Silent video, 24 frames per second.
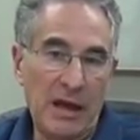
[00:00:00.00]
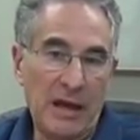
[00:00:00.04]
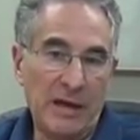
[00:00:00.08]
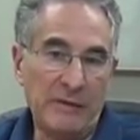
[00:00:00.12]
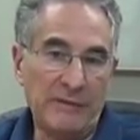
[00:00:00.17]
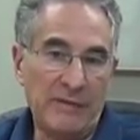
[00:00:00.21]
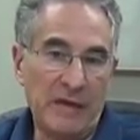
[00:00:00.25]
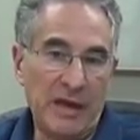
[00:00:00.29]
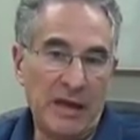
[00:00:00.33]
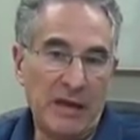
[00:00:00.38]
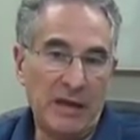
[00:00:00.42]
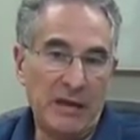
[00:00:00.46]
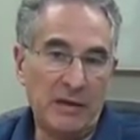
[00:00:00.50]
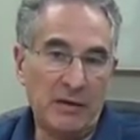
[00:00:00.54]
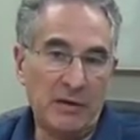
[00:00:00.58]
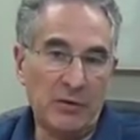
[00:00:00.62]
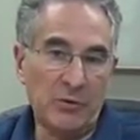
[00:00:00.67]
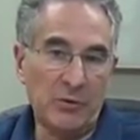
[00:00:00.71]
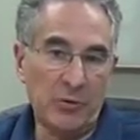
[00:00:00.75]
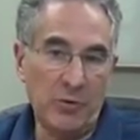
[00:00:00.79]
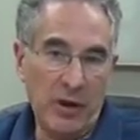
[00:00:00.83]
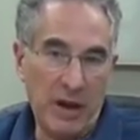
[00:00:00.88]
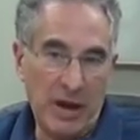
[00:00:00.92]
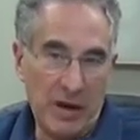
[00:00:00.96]
And they
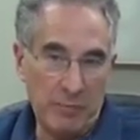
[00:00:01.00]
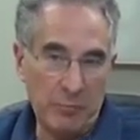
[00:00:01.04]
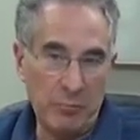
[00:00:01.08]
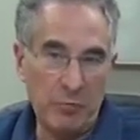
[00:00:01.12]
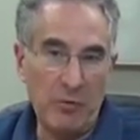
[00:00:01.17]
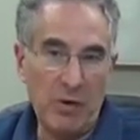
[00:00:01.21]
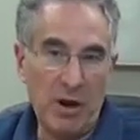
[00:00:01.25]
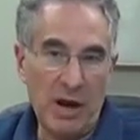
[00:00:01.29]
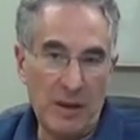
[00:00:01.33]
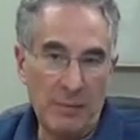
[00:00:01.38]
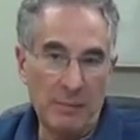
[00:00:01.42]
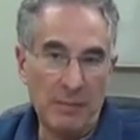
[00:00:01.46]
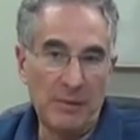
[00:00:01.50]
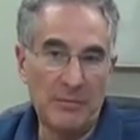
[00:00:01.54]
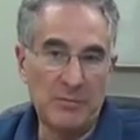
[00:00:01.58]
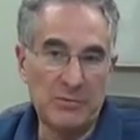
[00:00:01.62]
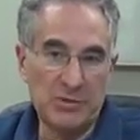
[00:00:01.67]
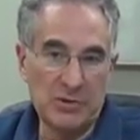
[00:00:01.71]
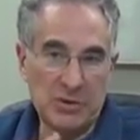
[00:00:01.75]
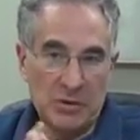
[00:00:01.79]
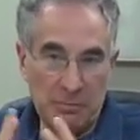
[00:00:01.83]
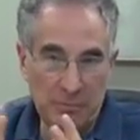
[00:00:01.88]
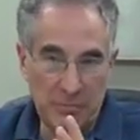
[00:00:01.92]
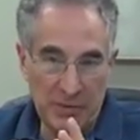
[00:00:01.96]
create
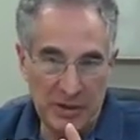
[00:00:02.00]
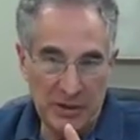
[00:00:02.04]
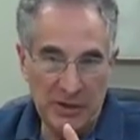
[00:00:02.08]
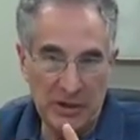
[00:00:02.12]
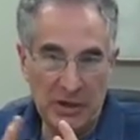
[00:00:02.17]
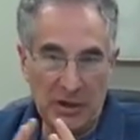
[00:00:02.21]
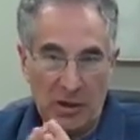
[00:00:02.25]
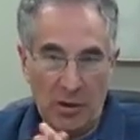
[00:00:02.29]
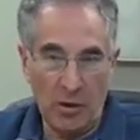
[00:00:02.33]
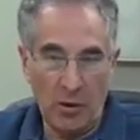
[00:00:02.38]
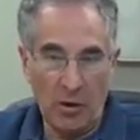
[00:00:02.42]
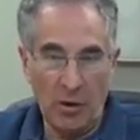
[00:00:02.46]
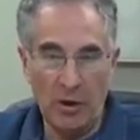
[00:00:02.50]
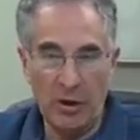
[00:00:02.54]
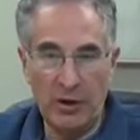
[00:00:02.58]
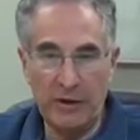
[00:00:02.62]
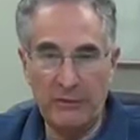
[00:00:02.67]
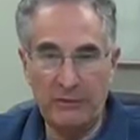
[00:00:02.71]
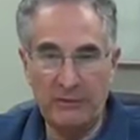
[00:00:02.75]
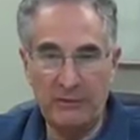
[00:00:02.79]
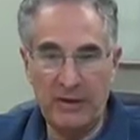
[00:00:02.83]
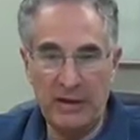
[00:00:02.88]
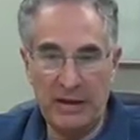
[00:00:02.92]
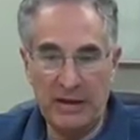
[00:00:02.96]
problems depending
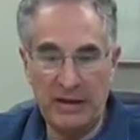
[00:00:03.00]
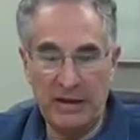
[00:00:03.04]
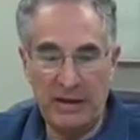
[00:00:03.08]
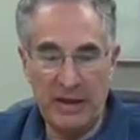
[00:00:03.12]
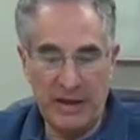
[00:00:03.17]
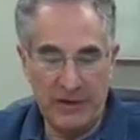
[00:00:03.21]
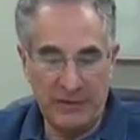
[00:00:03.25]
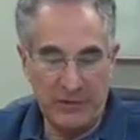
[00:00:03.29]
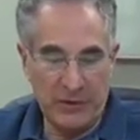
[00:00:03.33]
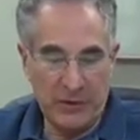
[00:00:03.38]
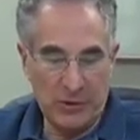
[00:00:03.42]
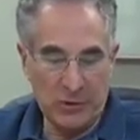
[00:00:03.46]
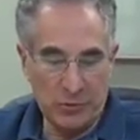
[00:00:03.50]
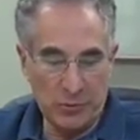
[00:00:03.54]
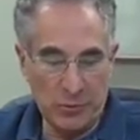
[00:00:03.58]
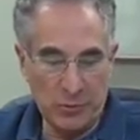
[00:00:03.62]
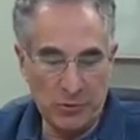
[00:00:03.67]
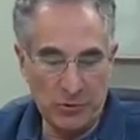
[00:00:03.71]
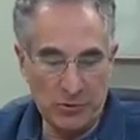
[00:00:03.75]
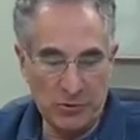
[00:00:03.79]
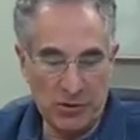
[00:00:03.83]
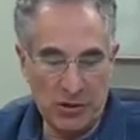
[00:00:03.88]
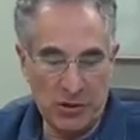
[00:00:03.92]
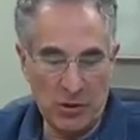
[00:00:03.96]
on the ethics
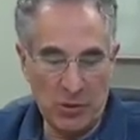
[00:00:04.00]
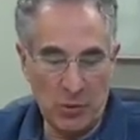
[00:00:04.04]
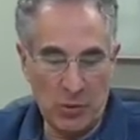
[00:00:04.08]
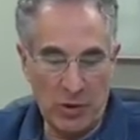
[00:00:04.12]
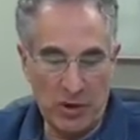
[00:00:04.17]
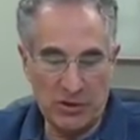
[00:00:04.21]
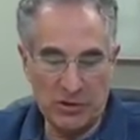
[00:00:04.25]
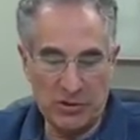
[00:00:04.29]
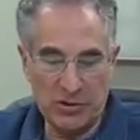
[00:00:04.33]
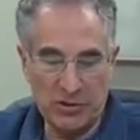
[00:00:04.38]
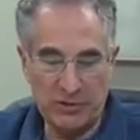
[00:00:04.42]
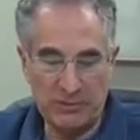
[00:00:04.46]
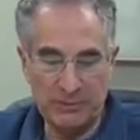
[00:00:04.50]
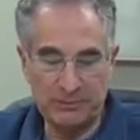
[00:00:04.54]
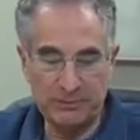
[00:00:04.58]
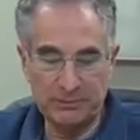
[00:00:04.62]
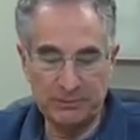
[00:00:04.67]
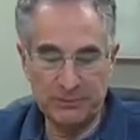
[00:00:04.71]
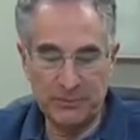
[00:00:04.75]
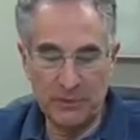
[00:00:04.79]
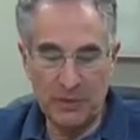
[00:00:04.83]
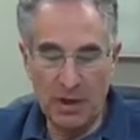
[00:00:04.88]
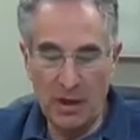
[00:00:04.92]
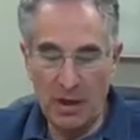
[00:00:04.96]
rules in question.
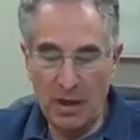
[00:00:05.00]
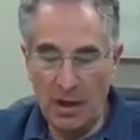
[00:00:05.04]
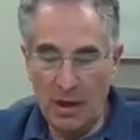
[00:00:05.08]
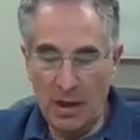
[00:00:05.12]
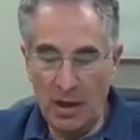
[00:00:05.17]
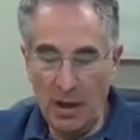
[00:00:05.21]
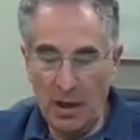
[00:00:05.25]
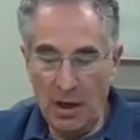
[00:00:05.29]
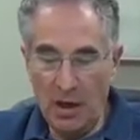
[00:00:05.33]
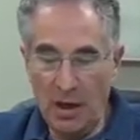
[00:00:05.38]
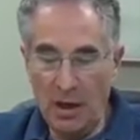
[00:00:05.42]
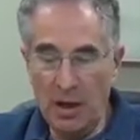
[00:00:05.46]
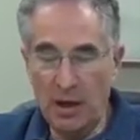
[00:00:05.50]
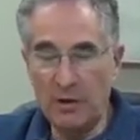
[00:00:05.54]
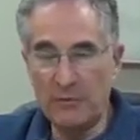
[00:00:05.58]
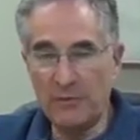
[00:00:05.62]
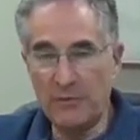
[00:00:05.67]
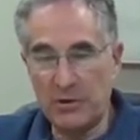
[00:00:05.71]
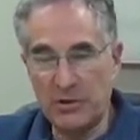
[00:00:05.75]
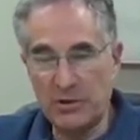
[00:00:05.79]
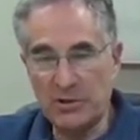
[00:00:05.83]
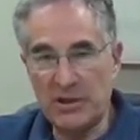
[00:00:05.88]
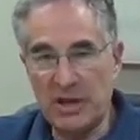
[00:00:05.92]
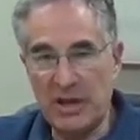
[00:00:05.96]

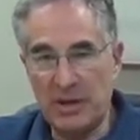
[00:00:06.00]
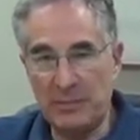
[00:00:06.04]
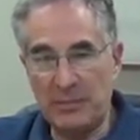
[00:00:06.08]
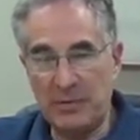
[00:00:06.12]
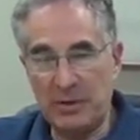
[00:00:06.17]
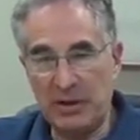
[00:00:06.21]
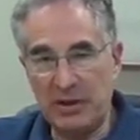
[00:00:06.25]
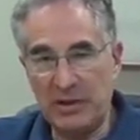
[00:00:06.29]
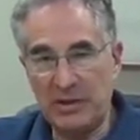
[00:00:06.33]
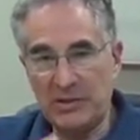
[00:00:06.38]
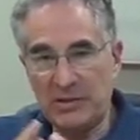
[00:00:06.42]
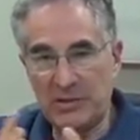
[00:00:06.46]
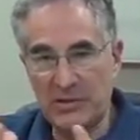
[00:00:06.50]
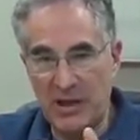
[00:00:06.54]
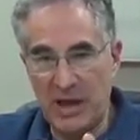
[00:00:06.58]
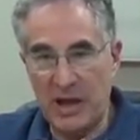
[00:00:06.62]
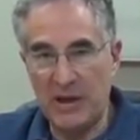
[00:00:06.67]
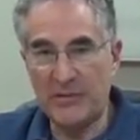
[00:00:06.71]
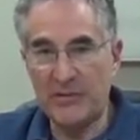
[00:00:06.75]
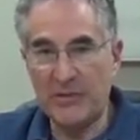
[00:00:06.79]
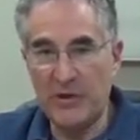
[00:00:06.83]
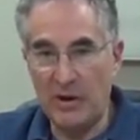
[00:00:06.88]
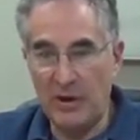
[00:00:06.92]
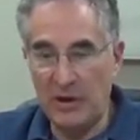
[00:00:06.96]
For example, in
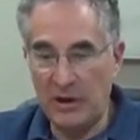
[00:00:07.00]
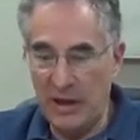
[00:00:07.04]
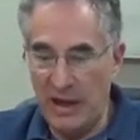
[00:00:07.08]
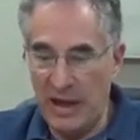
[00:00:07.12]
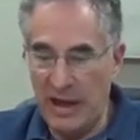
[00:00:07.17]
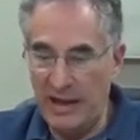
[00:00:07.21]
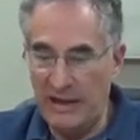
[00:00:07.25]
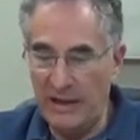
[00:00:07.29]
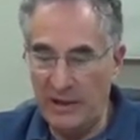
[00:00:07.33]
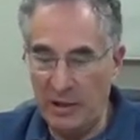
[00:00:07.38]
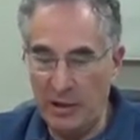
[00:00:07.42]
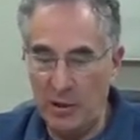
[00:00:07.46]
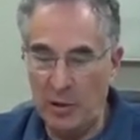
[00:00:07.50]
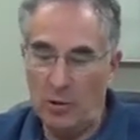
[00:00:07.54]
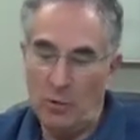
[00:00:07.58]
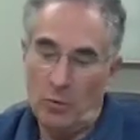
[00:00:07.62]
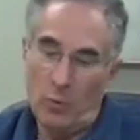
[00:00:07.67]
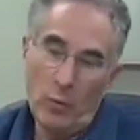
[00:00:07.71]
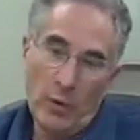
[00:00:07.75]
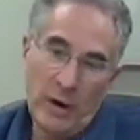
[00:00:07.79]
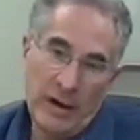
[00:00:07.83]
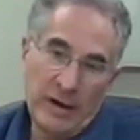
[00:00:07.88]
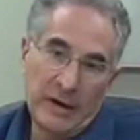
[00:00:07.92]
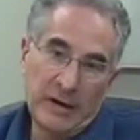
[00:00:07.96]
South Carolina,
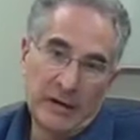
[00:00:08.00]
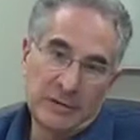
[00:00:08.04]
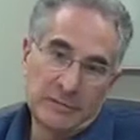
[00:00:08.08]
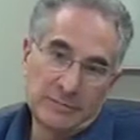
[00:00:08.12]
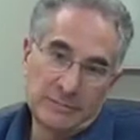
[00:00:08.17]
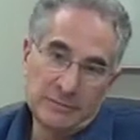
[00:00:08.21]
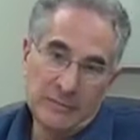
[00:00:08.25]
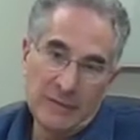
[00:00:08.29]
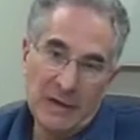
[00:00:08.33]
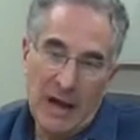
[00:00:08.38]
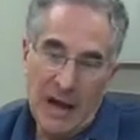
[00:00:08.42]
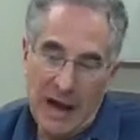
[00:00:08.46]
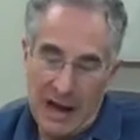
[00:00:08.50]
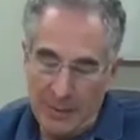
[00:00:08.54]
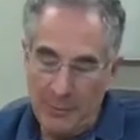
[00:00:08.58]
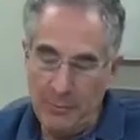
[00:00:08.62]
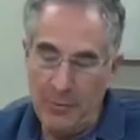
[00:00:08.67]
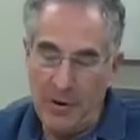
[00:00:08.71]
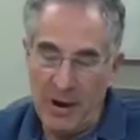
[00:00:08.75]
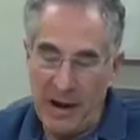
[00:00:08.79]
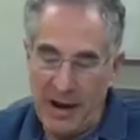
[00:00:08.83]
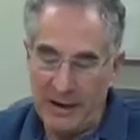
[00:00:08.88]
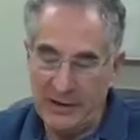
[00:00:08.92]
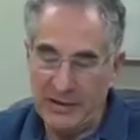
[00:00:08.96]
where I
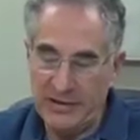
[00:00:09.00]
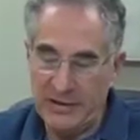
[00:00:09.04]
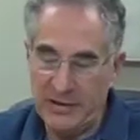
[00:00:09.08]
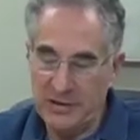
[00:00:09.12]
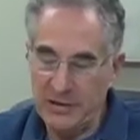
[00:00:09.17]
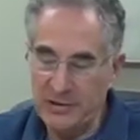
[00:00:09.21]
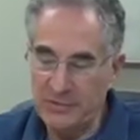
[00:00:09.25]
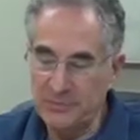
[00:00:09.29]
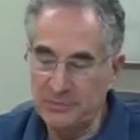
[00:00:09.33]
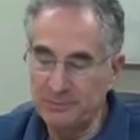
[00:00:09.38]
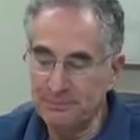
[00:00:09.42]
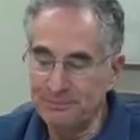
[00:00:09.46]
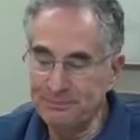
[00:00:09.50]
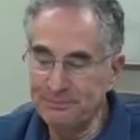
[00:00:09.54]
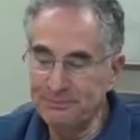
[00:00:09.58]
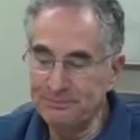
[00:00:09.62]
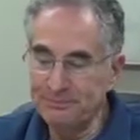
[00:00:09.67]
practice,